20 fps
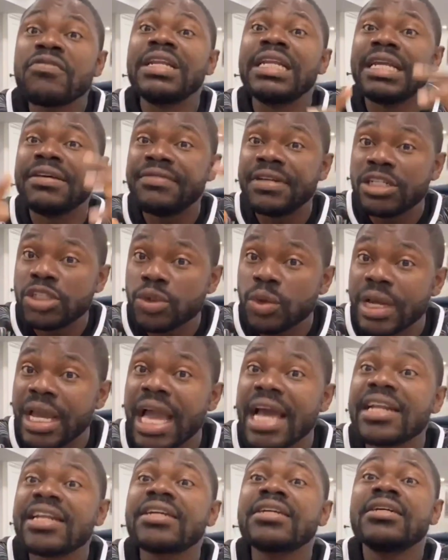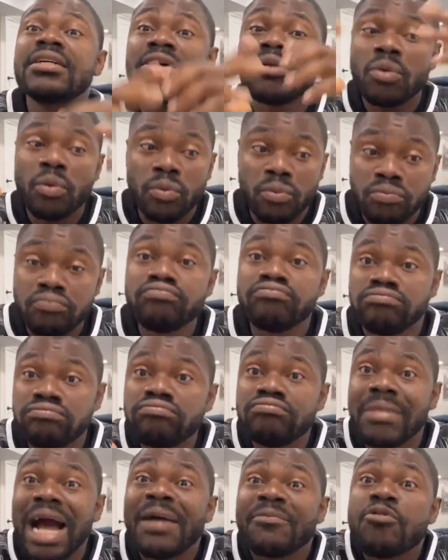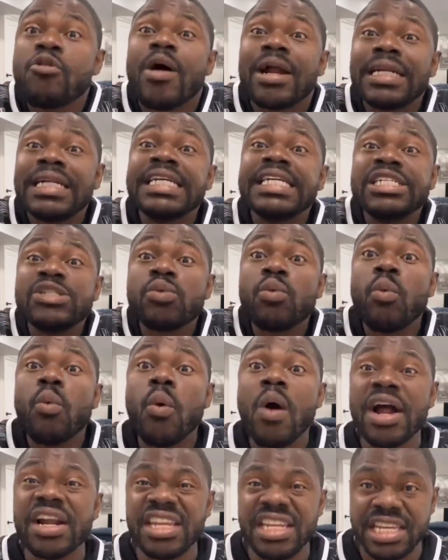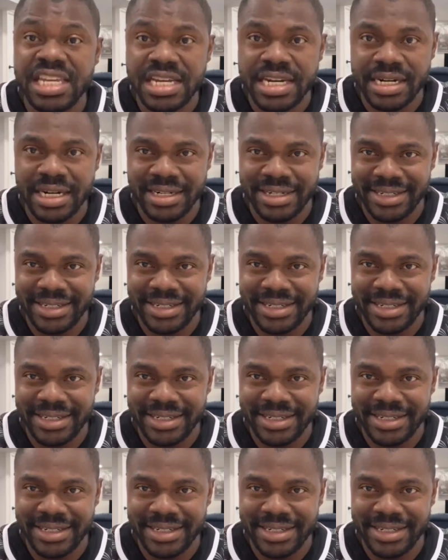living together for at least 1 year.